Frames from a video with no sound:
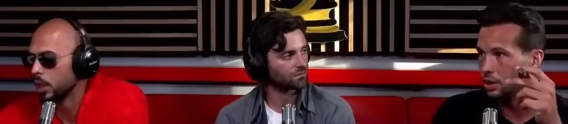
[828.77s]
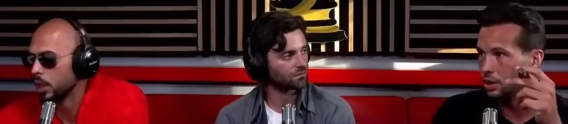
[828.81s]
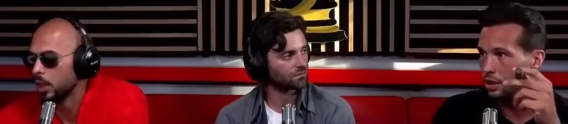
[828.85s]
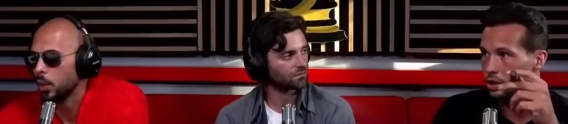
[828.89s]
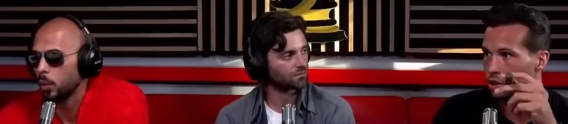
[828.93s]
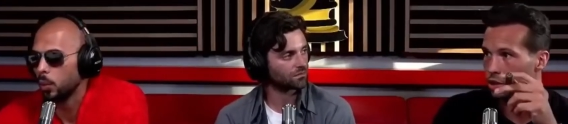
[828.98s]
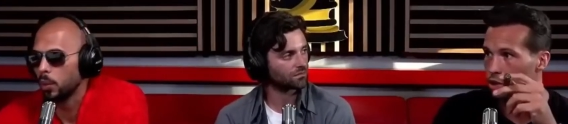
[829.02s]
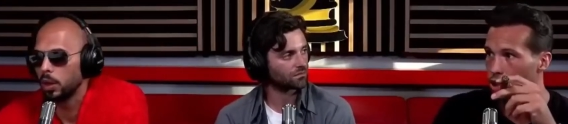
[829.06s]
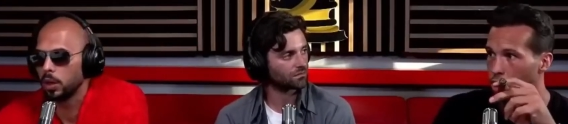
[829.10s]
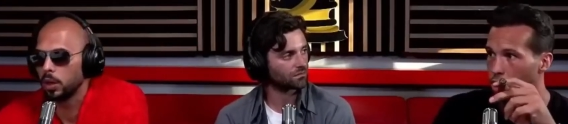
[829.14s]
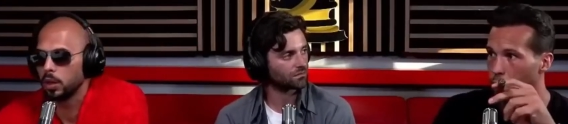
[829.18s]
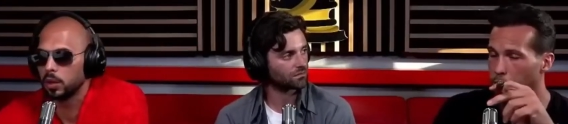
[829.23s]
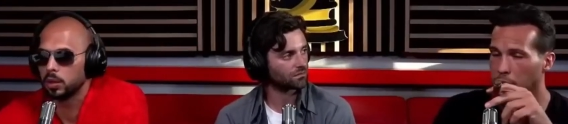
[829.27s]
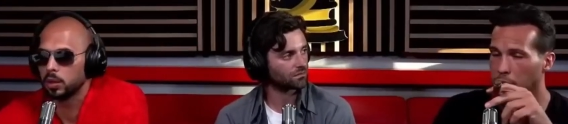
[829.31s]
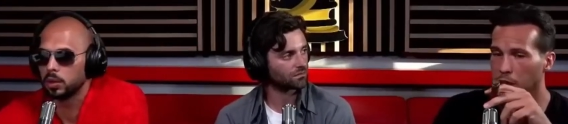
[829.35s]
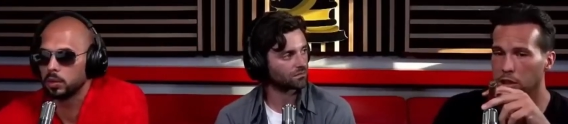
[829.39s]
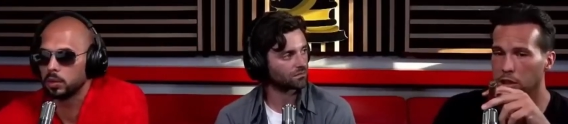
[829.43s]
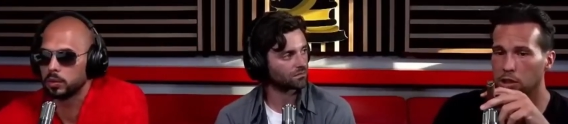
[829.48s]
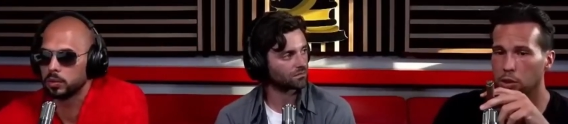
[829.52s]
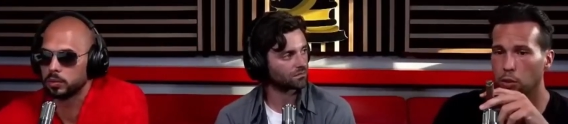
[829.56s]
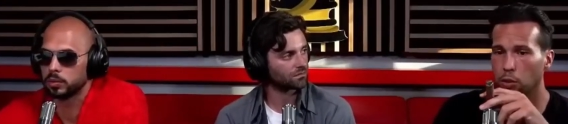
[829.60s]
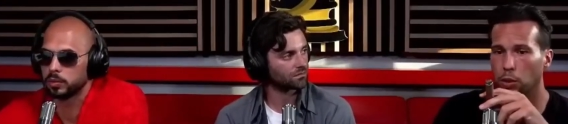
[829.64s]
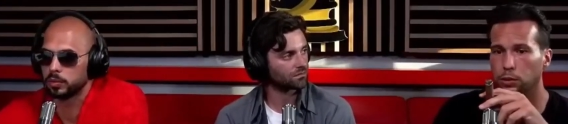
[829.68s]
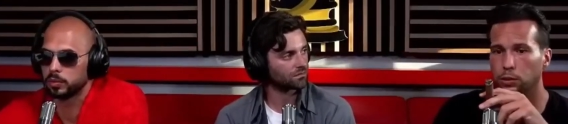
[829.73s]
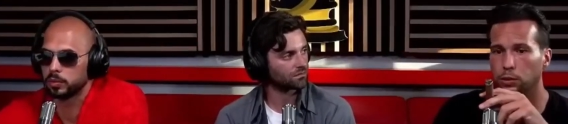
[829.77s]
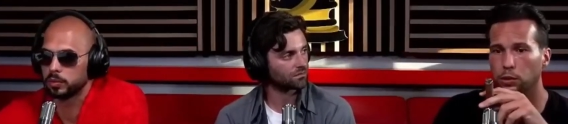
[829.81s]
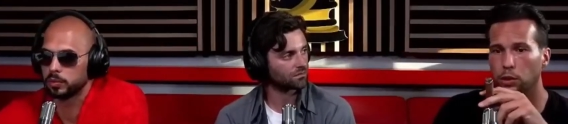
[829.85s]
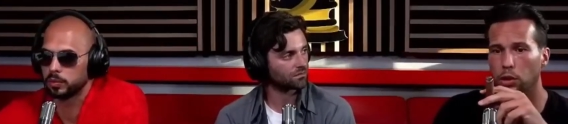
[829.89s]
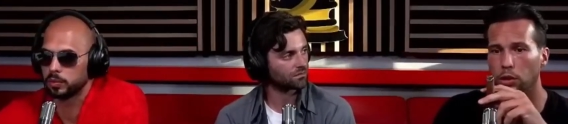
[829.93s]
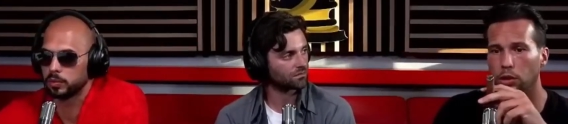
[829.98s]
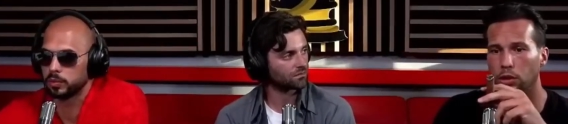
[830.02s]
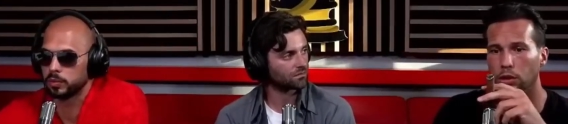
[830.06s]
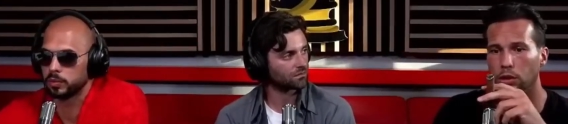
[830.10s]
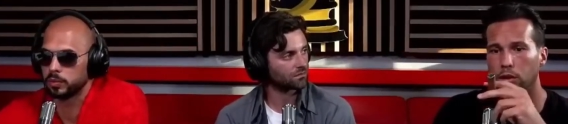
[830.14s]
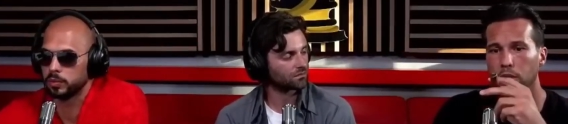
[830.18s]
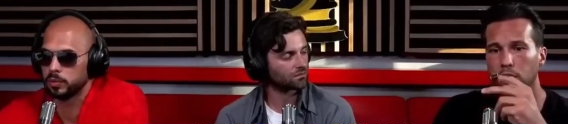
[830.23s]
Speaker 1: the well, sheep thinks the wolf's
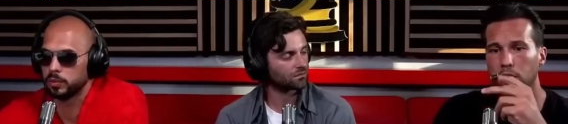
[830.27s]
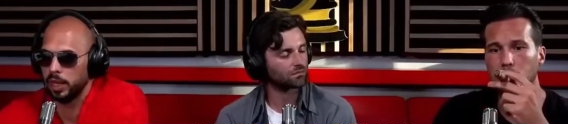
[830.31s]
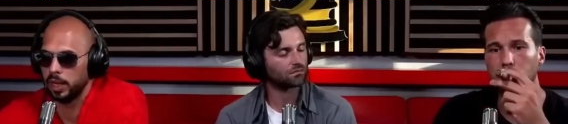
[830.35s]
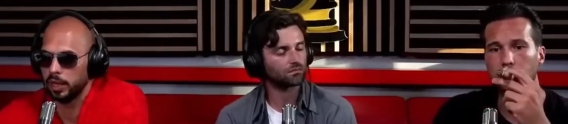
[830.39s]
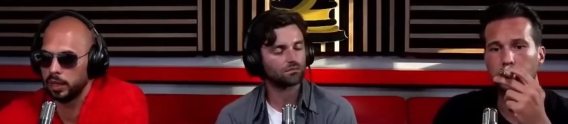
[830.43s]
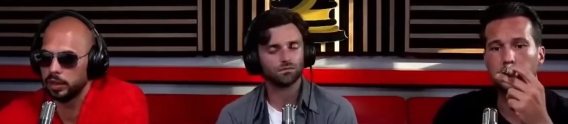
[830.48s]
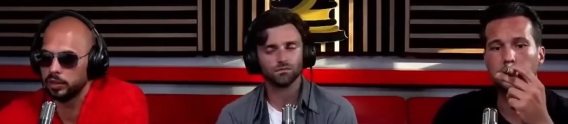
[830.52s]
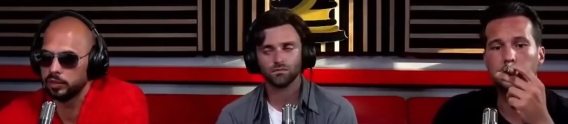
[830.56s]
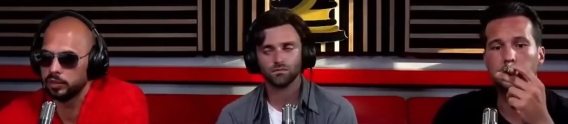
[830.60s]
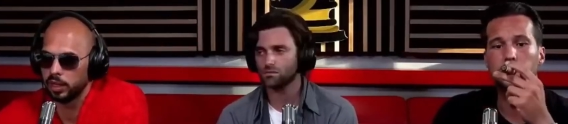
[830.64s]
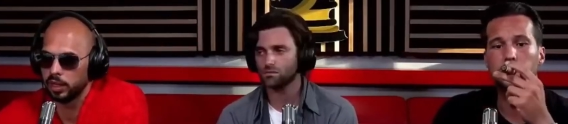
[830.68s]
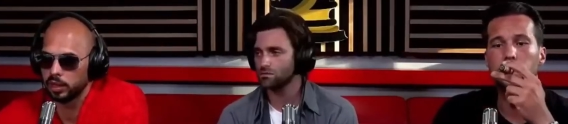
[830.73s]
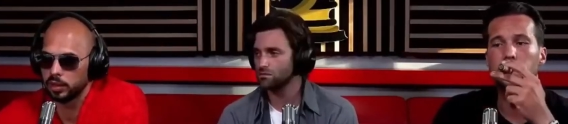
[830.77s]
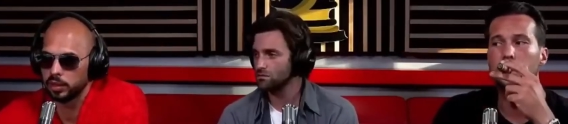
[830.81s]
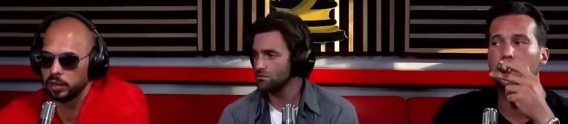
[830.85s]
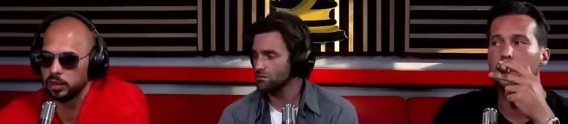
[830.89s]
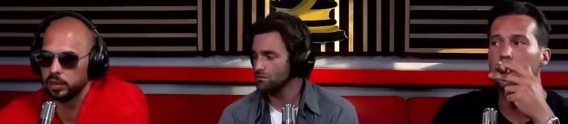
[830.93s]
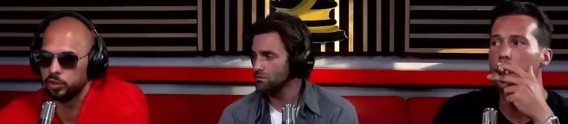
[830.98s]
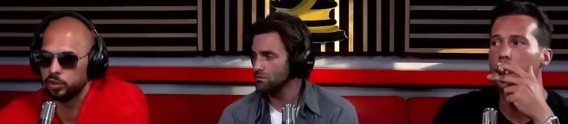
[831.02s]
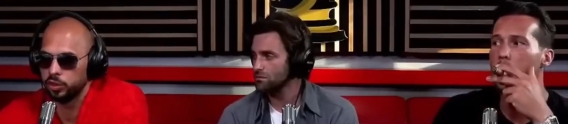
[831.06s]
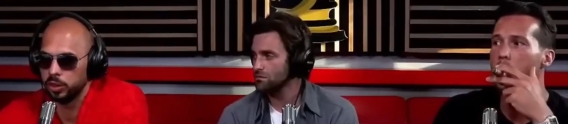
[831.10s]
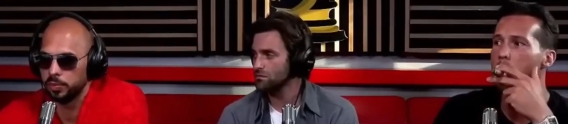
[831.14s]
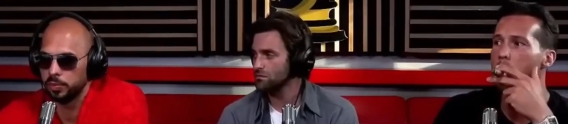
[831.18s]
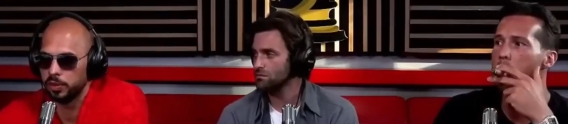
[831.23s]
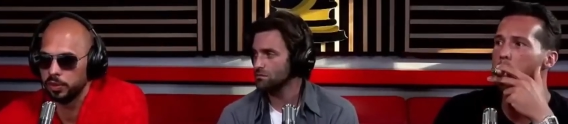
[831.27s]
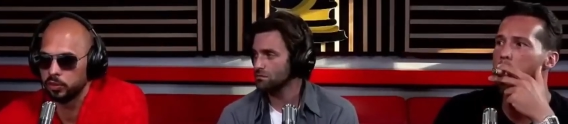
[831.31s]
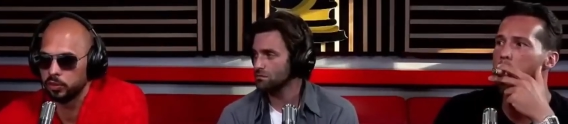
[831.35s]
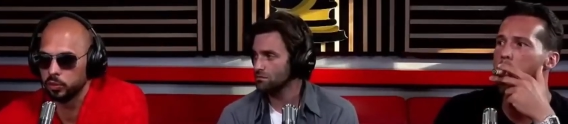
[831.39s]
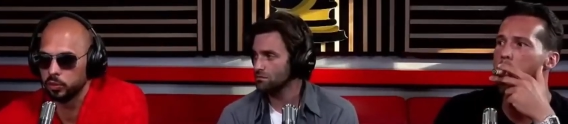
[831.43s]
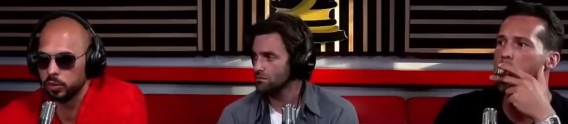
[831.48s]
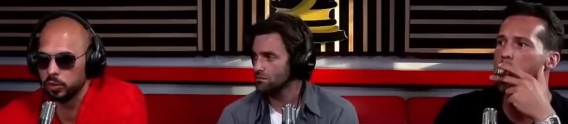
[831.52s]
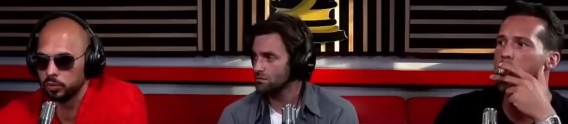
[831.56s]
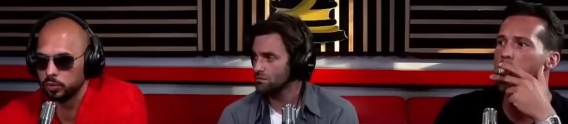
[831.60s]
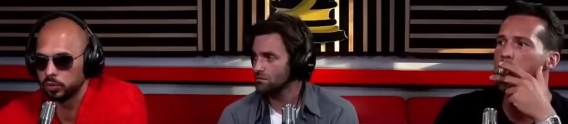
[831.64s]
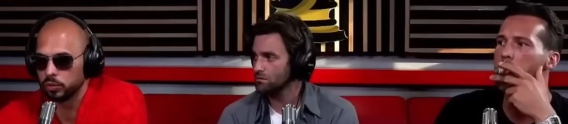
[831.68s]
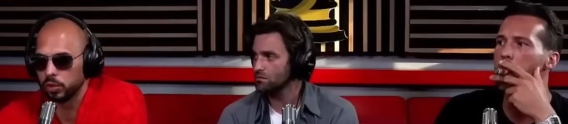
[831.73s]
wrong. Yeah, exactly. The sheep thinks
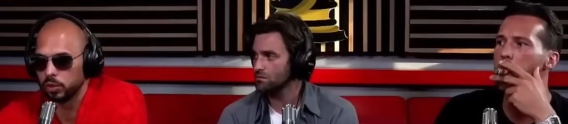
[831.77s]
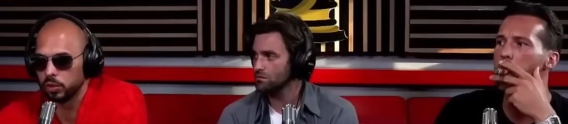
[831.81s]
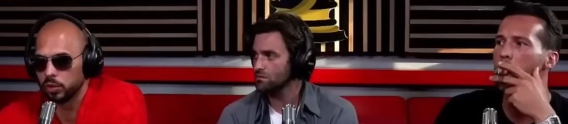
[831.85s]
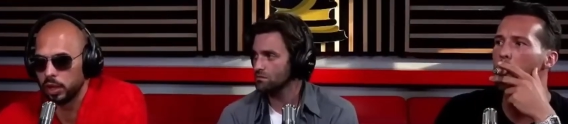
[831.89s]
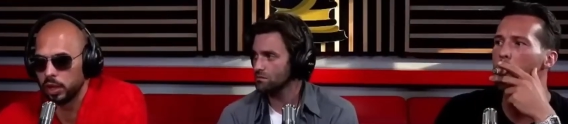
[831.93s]
the wolf's wrong.